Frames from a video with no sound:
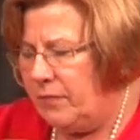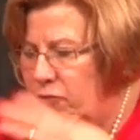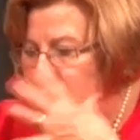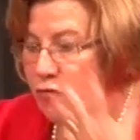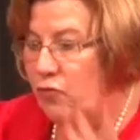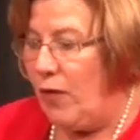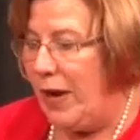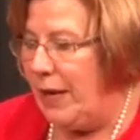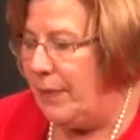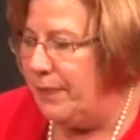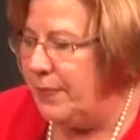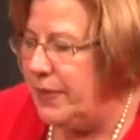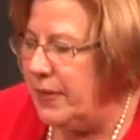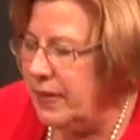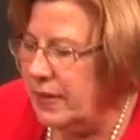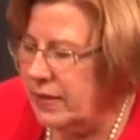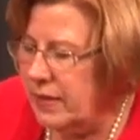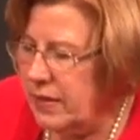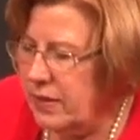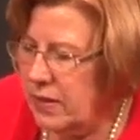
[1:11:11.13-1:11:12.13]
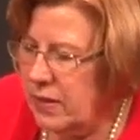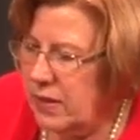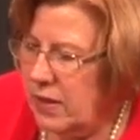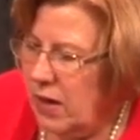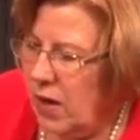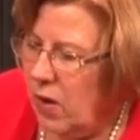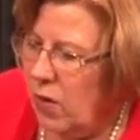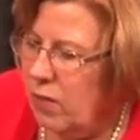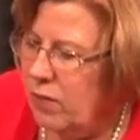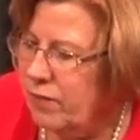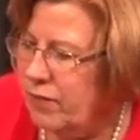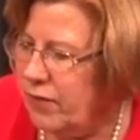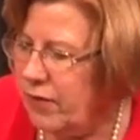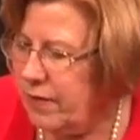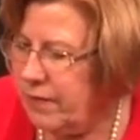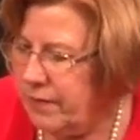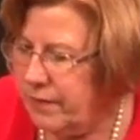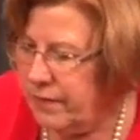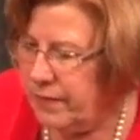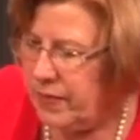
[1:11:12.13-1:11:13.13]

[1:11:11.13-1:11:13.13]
draped over.